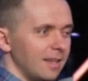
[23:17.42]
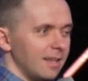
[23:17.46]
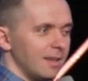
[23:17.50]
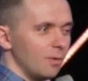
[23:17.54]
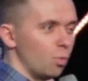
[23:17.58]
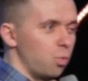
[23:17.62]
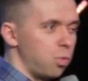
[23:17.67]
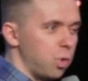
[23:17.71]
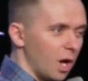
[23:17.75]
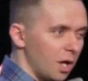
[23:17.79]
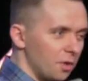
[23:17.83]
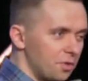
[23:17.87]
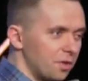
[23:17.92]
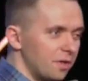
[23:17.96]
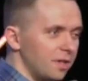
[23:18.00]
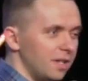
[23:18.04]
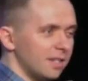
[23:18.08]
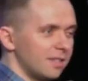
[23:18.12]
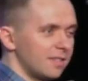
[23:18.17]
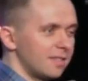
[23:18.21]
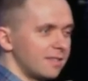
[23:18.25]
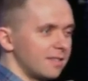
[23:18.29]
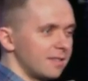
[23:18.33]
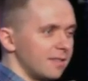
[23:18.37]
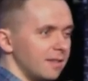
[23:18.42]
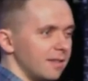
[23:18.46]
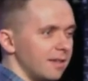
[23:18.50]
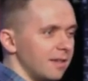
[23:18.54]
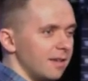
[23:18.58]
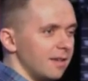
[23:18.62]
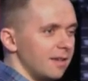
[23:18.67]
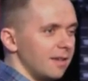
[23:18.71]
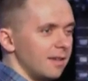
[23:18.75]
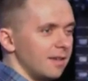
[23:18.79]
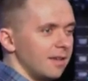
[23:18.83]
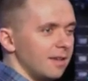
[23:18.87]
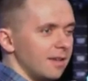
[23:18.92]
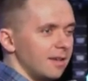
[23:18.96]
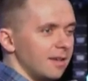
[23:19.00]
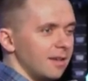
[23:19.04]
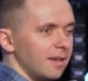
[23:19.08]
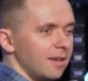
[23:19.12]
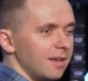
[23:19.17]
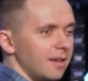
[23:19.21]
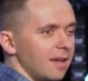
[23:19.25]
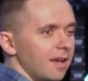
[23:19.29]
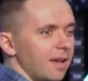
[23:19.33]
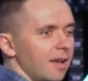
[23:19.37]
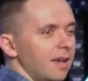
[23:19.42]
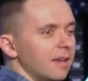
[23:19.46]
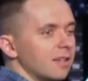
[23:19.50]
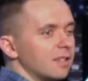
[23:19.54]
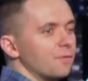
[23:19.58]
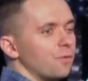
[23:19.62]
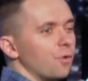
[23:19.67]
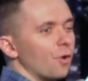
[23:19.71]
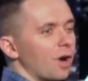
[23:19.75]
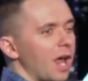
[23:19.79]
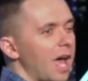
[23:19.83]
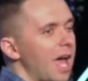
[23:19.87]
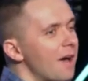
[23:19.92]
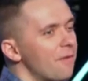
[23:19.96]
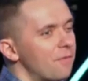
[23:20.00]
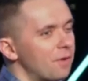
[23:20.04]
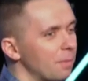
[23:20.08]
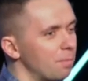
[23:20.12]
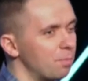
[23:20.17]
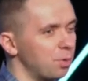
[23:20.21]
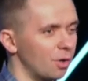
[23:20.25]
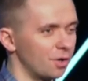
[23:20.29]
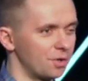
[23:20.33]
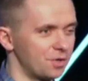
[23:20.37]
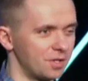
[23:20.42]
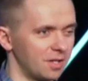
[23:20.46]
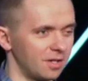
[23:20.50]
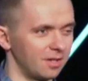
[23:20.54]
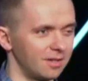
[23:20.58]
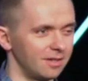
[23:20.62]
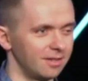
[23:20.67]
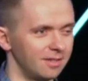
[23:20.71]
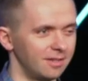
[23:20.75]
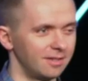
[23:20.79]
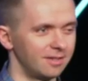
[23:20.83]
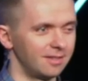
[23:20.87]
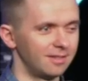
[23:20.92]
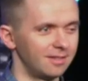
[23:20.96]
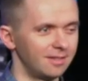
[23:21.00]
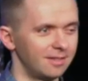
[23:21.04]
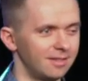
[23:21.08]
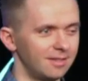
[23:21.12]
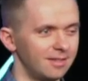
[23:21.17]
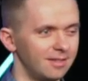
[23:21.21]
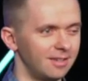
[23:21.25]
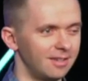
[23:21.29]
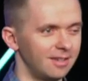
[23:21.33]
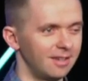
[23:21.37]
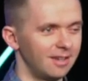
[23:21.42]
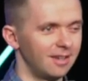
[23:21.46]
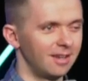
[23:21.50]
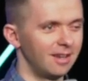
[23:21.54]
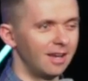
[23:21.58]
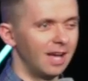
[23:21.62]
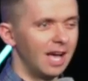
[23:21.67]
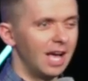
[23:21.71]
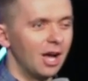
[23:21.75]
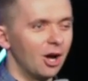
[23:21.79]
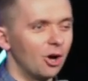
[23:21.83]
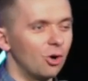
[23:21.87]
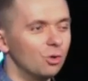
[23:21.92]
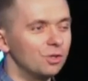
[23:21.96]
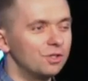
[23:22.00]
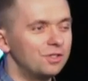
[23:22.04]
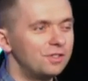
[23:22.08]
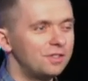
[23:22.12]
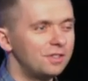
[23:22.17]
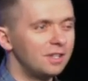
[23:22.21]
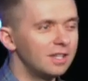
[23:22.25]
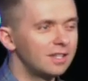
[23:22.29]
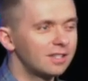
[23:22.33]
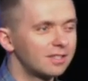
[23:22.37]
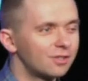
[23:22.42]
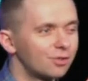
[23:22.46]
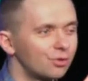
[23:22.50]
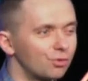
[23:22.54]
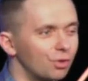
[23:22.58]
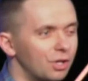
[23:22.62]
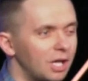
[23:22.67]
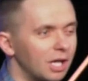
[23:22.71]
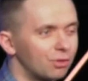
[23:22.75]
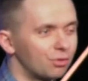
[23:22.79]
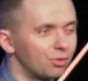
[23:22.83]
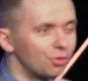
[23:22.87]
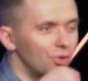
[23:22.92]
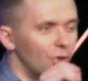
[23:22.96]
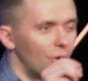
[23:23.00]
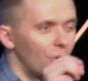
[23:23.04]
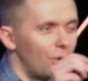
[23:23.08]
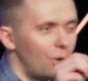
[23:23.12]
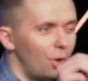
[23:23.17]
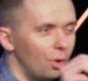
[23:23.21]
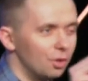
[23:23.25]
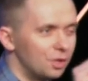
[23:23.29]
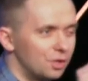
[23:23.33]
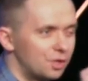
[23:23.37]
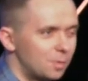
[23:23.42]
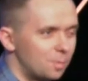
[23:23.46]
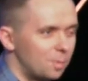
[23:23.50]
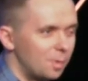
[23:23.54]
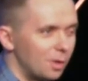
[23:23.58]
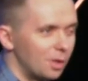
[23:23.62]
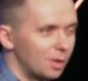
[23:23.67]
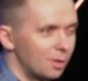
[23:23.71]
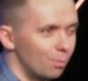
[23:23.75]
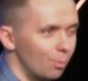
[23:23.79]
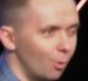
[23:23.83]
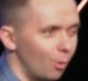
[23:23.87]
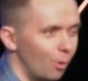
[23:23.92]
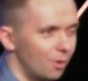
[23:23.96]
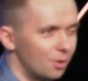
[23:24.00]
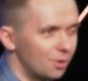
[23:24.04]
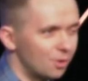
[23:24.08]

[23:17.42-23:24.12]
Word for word: Wilderness is for every person who seeks to get to know Holy Spirit more.